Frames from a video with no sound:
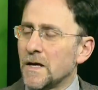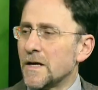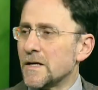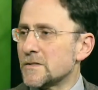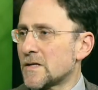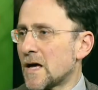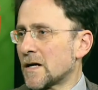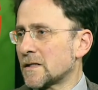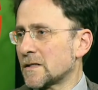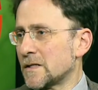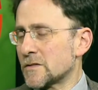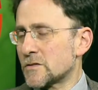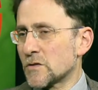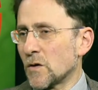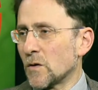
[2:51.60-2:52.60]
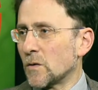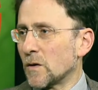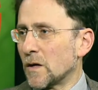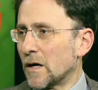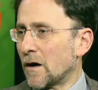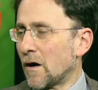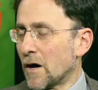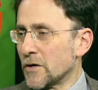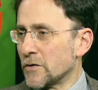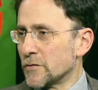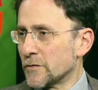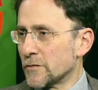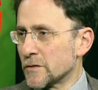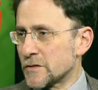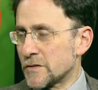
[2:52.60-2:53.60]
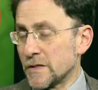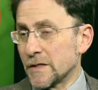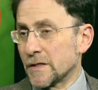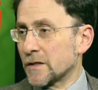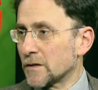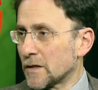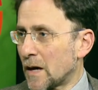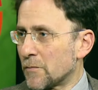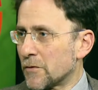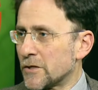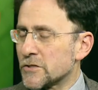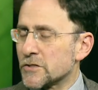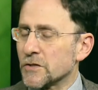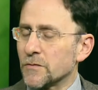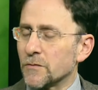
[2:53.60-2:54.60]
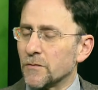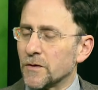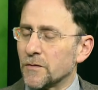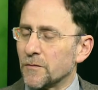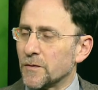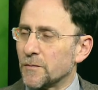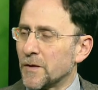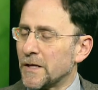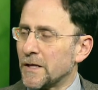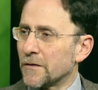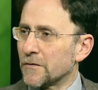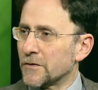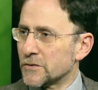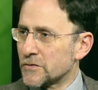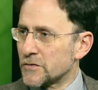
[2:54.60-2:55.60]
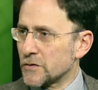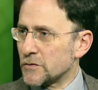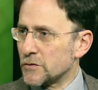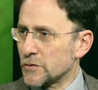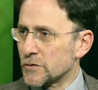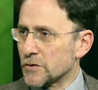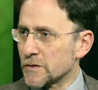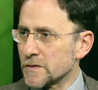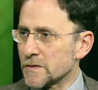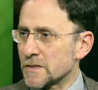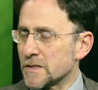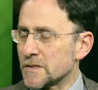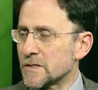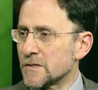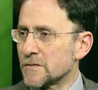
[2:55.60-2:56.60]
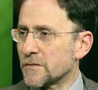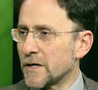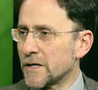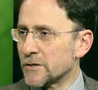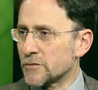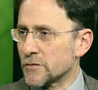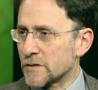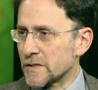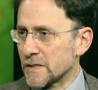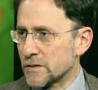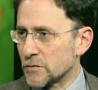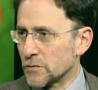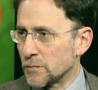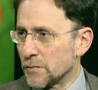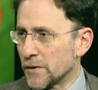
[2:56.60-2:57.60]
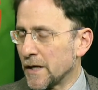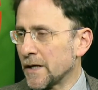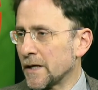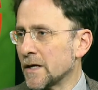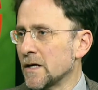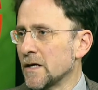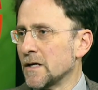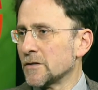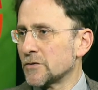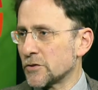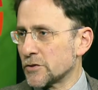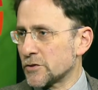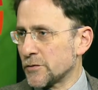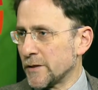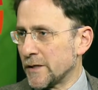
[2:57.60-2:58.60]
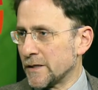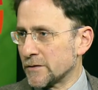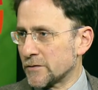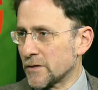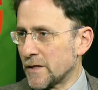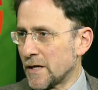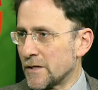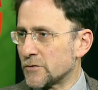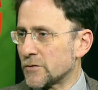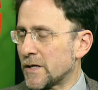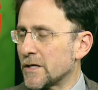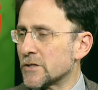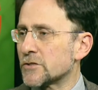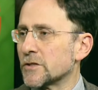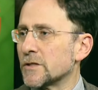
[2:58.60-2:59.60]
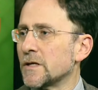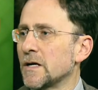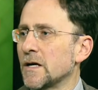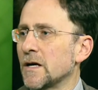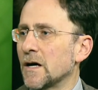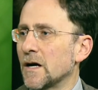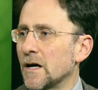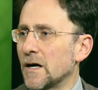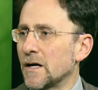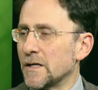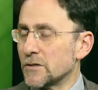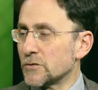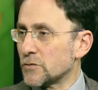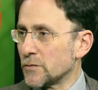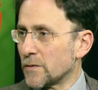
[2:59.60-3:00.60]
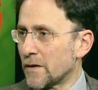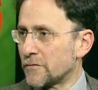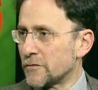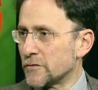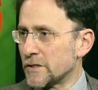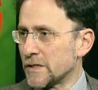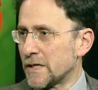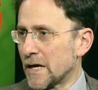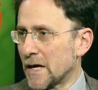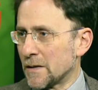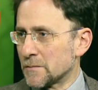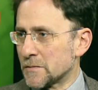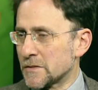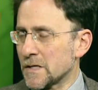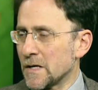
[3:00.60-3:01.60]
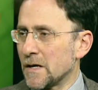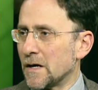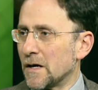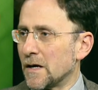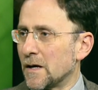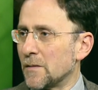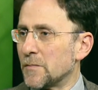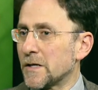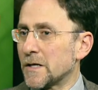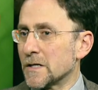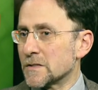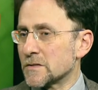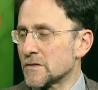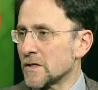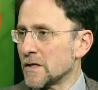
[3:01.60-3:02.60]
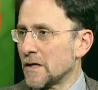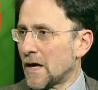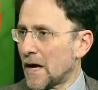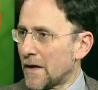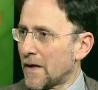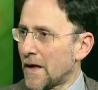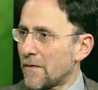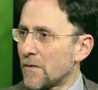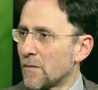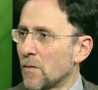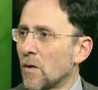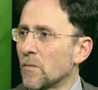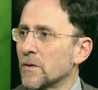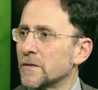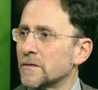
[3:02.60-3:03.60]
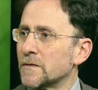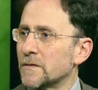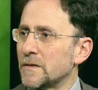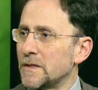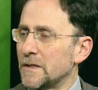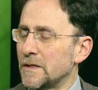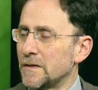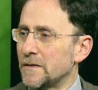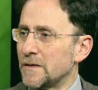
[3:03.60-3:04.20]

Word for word: Exactly. So uh, our university, in collaboration with, with many other institutions, is, is very interested to bring tertiary education uh, into refugee camps uh, because at, at, the moment, the,